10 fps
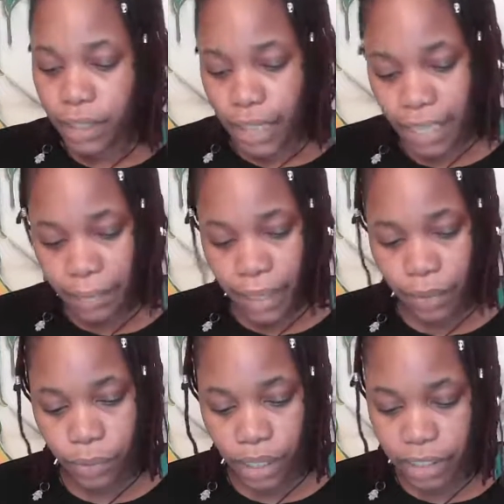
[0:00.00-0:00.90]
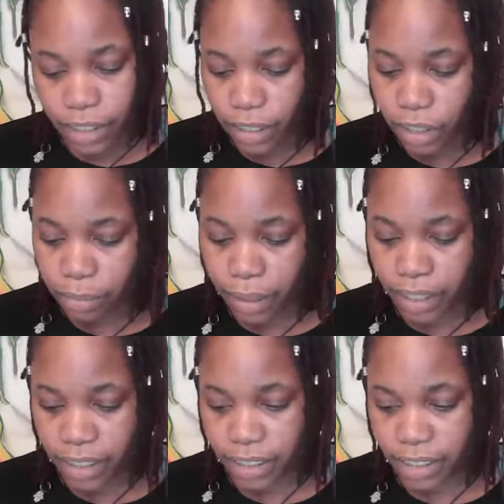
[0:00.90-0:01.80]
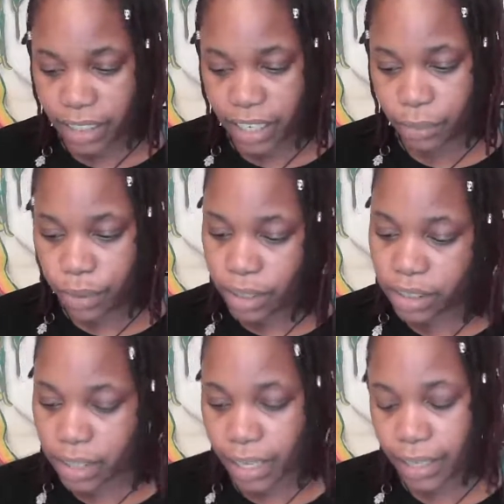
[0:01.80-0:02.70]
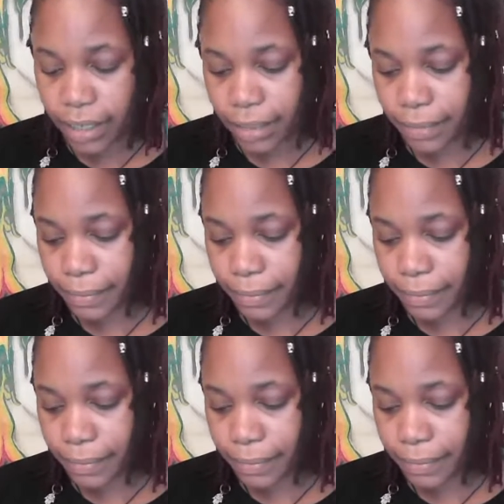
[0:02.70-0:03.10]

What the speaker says: him and Will are sitting on the bench, and Will is like,